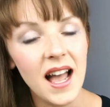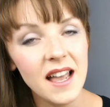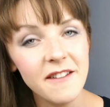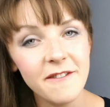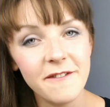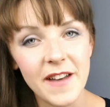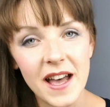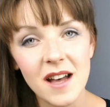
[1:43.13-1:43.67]
I
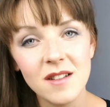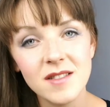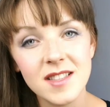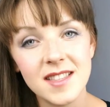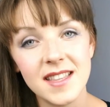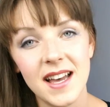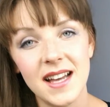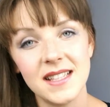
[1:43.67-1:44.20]
have
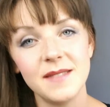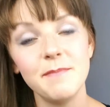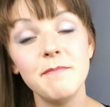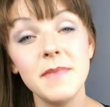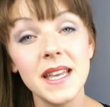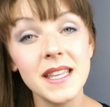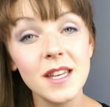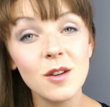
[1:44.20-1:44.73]
found that
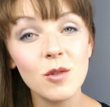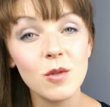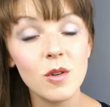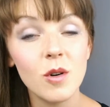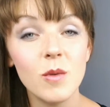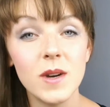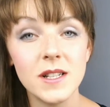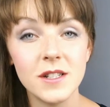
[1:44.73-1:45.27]
many
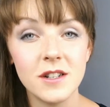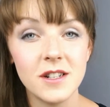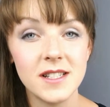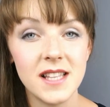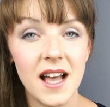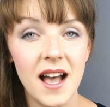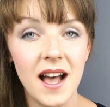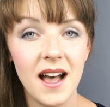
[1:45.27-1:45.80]
cool
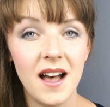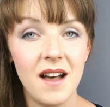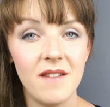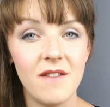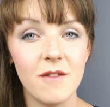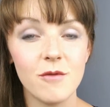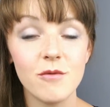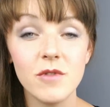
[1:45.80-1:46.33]
winters
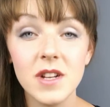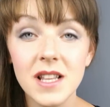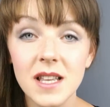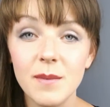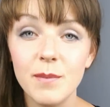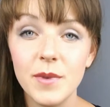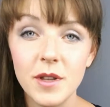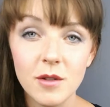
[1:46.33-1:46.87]
have
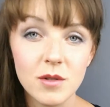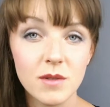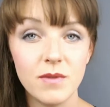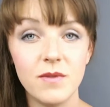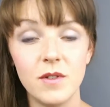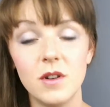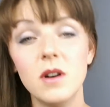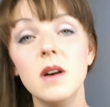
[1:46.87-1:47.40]
really
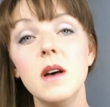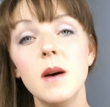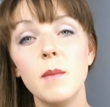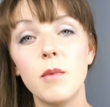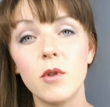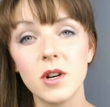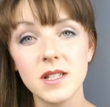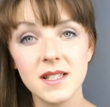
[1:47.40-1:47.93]
beautiful
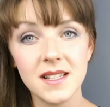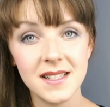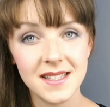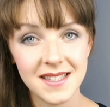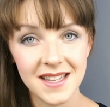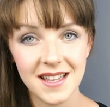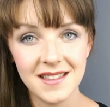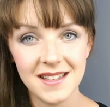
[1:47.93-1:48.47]
porcelain
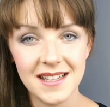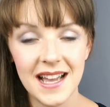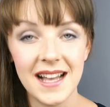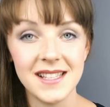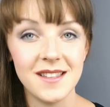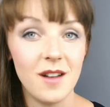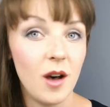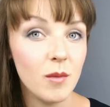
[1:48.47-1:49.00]
skin that
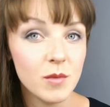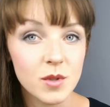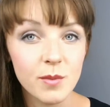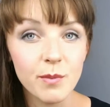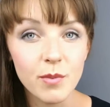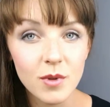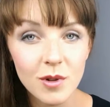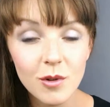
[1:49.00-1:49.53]
has an
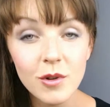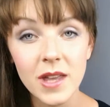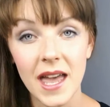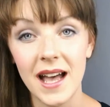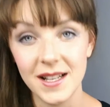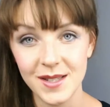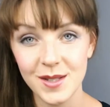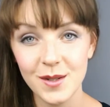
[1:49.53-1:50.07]
almost blue
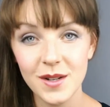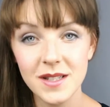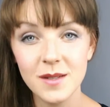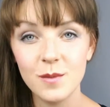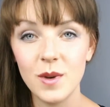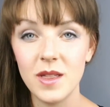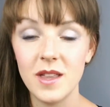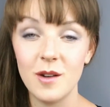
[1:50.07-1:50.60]
cast to
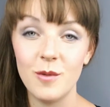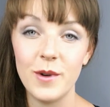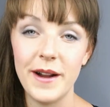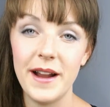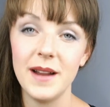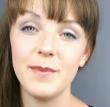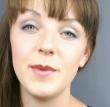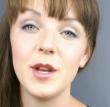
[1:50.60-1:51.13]
it when they're
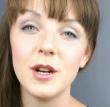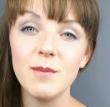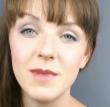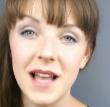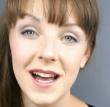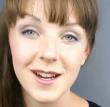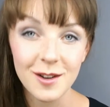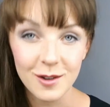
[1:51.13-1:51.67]
wearing pure
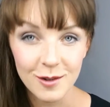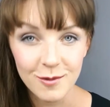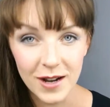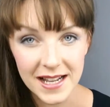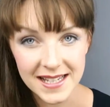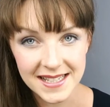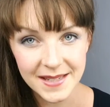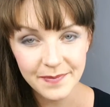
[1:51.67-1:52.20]
black or
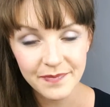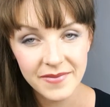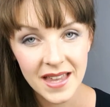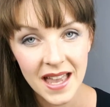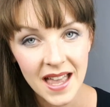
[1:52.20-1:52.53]
white.